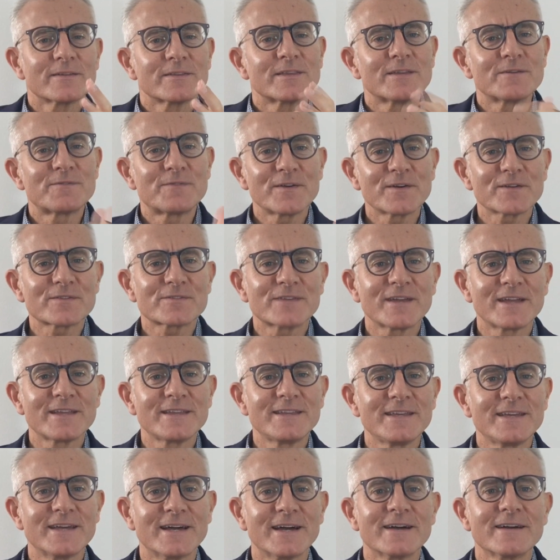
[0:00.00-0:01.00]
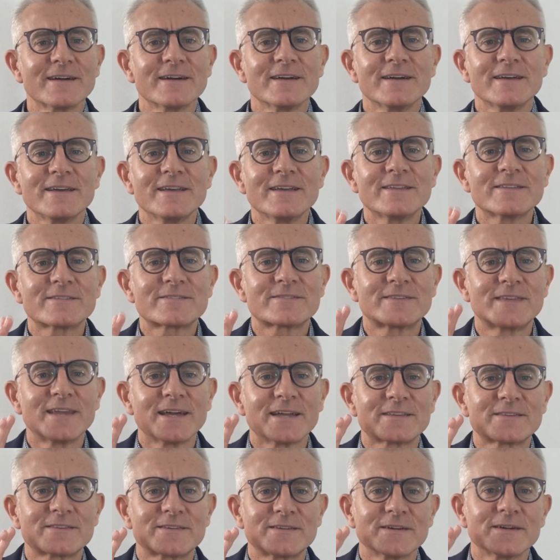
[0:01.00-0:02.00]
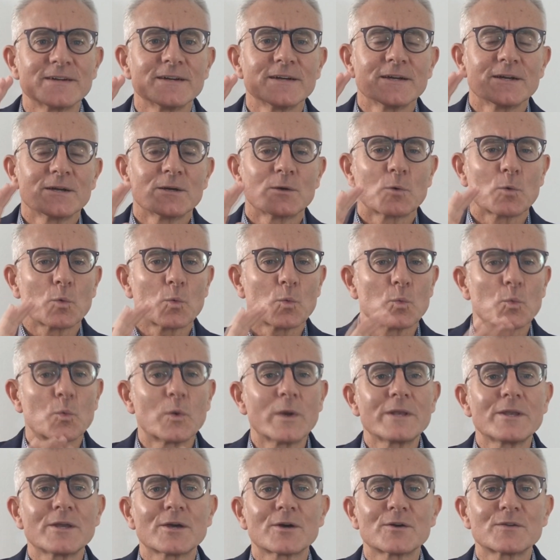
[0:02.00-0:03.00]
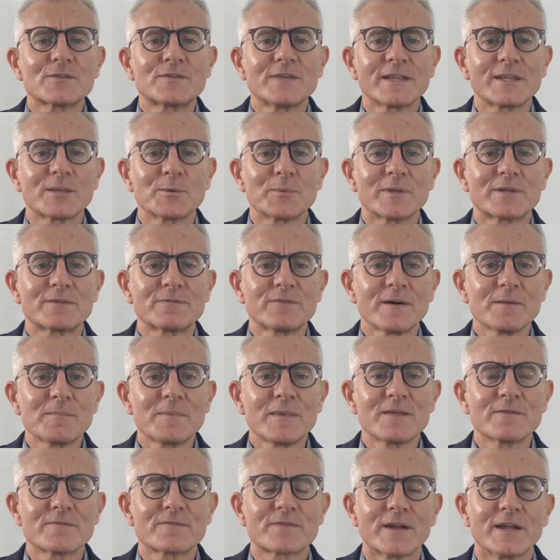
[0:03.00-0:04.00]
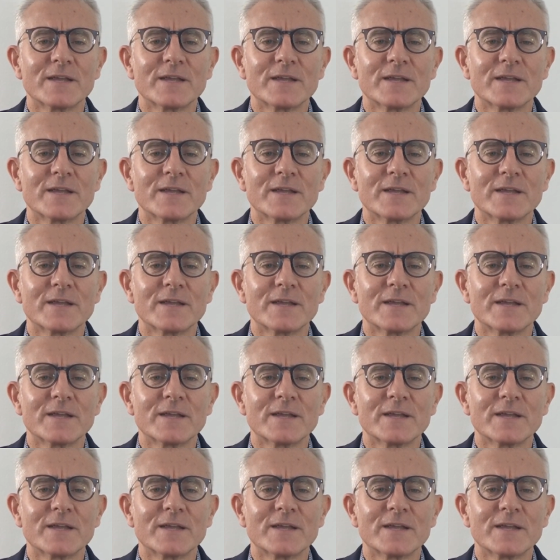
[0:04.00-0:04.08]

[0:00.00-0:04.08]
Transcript: The first idea is that when negotiating with family and